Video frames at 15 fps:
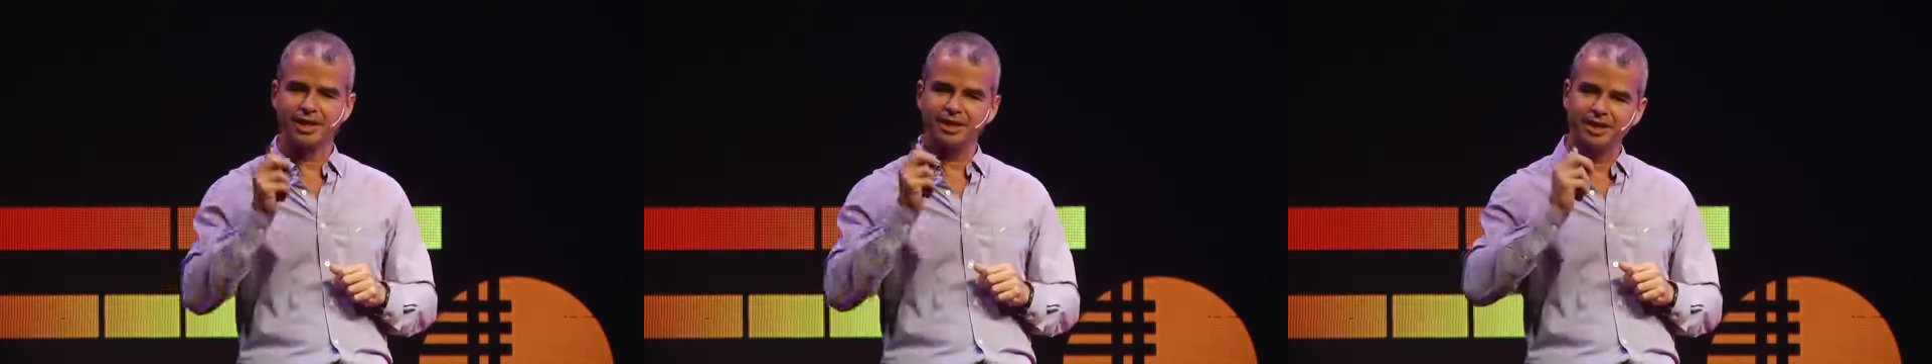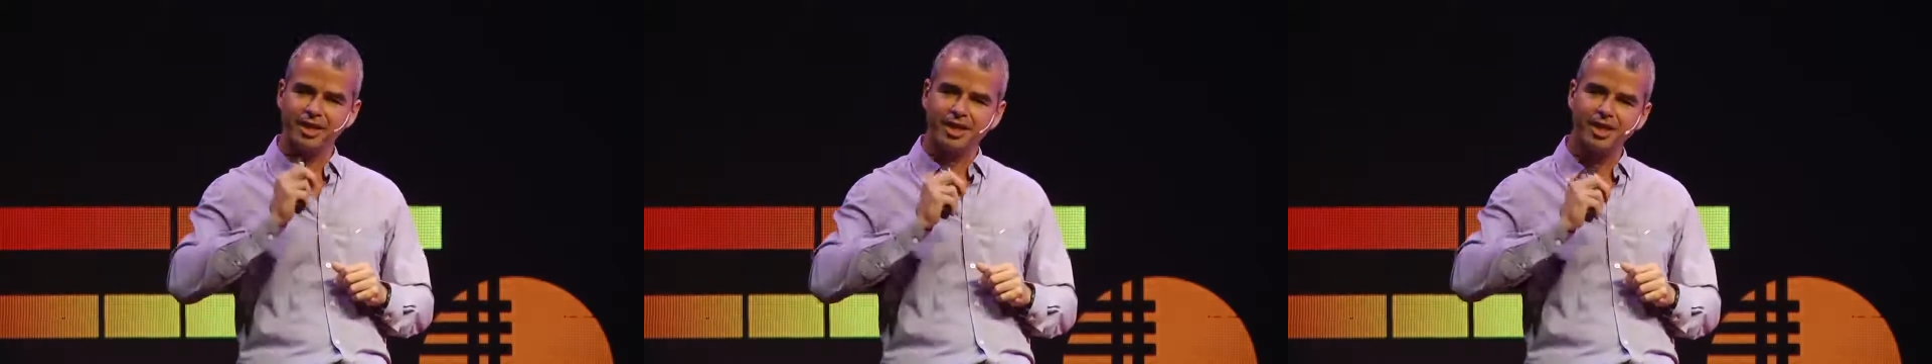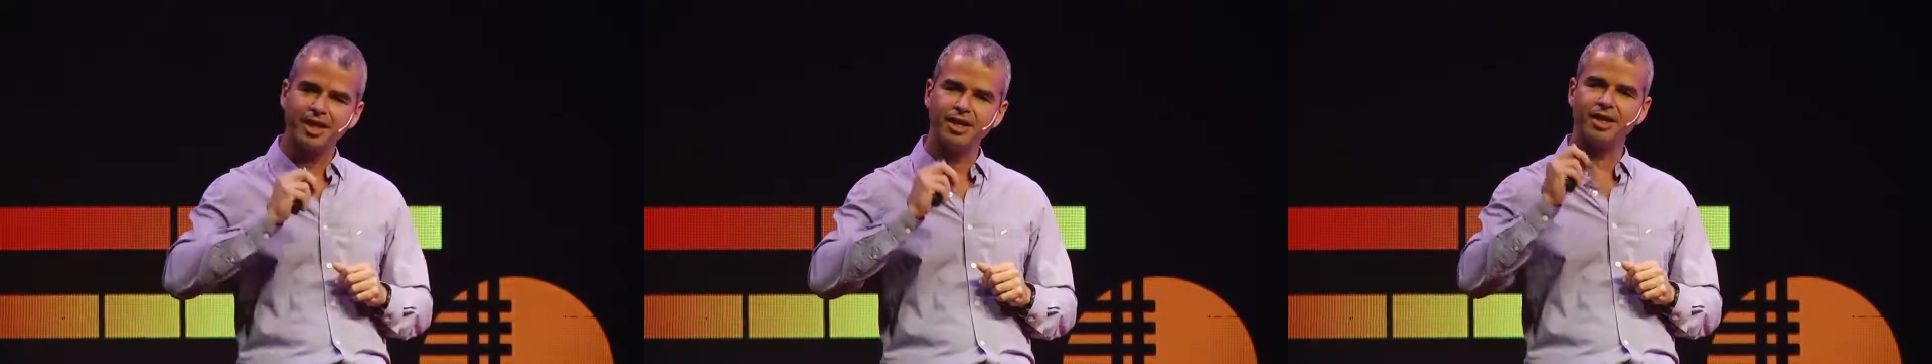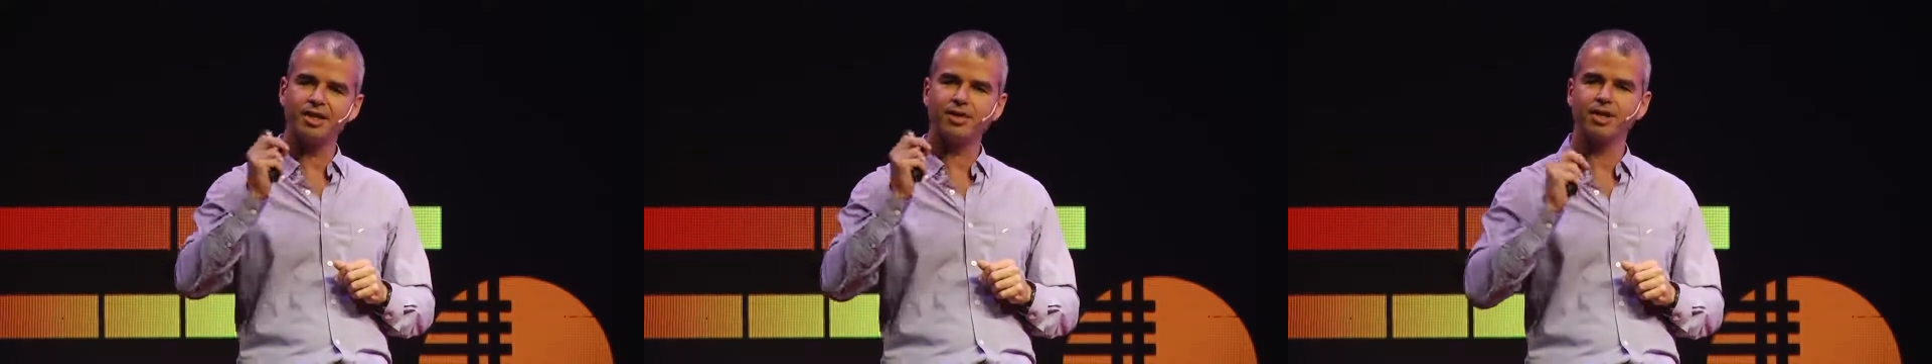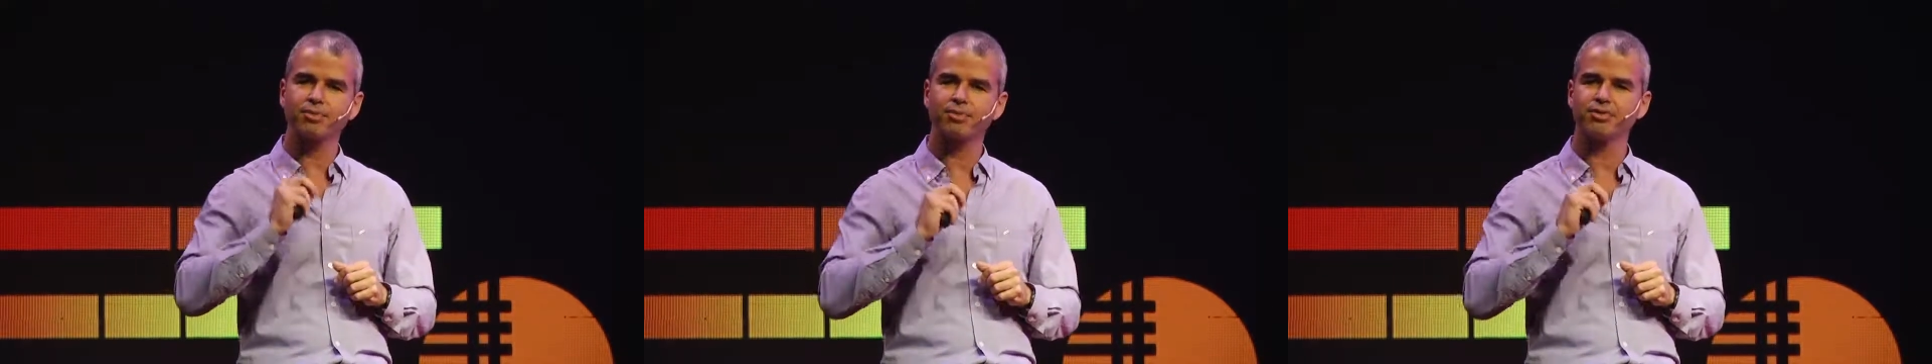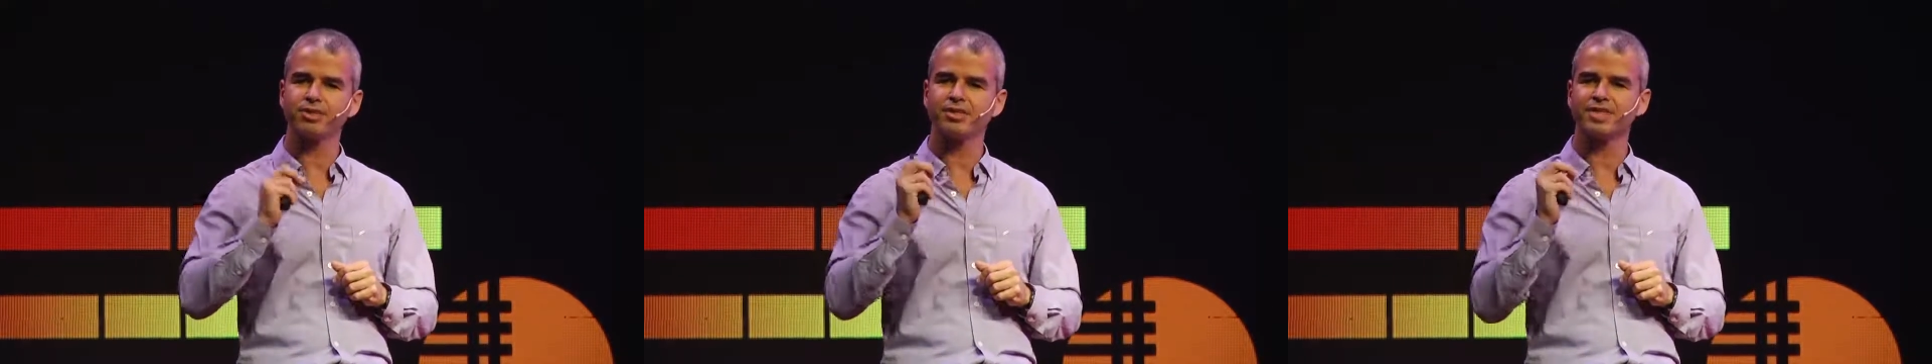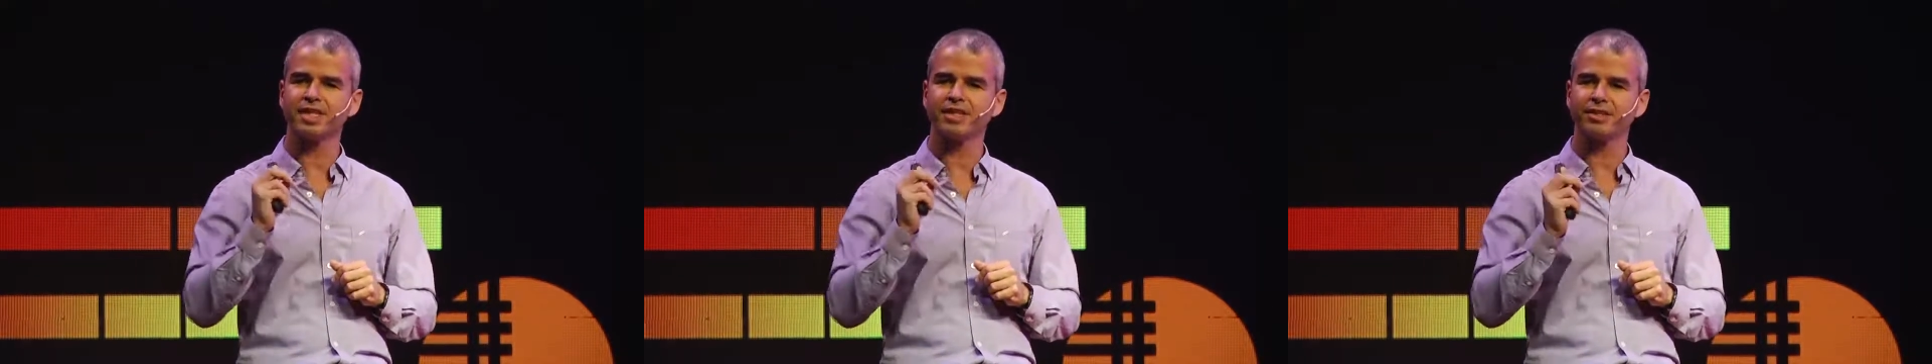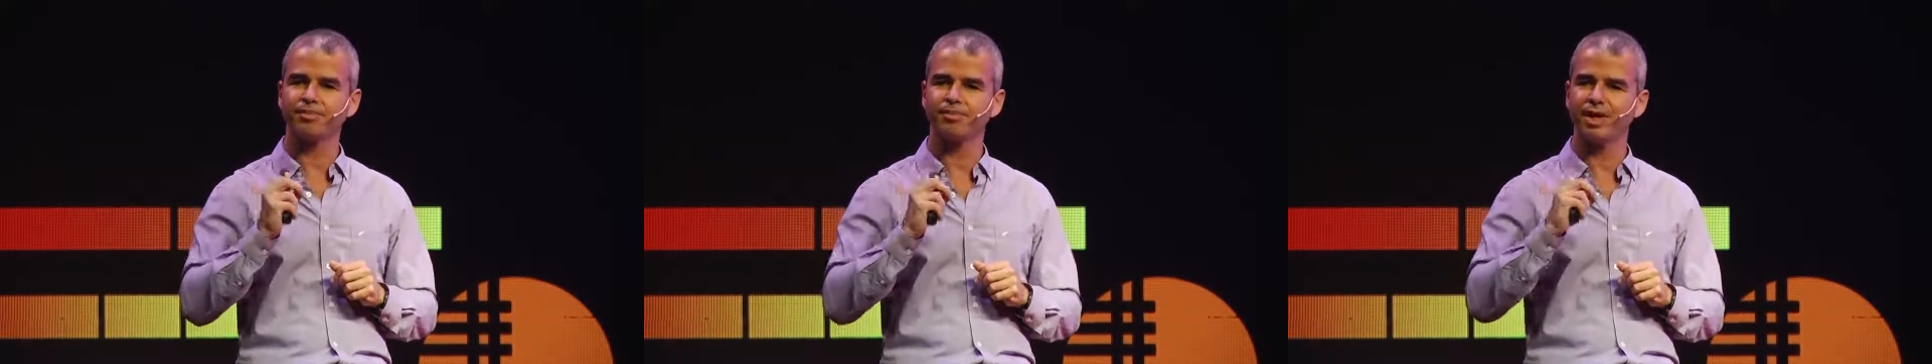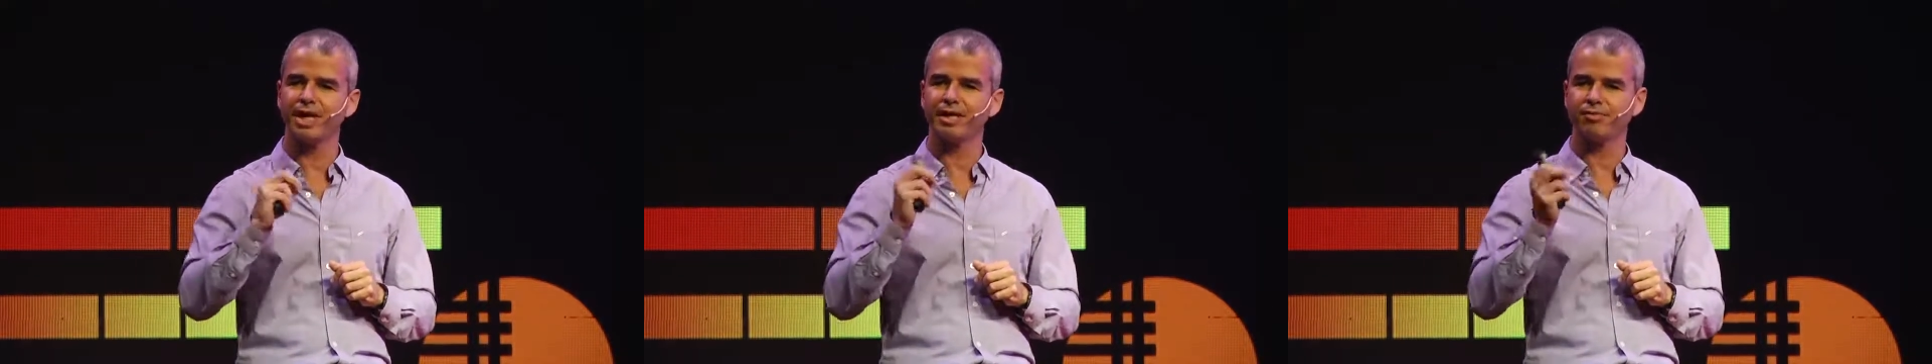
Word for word: and the color represent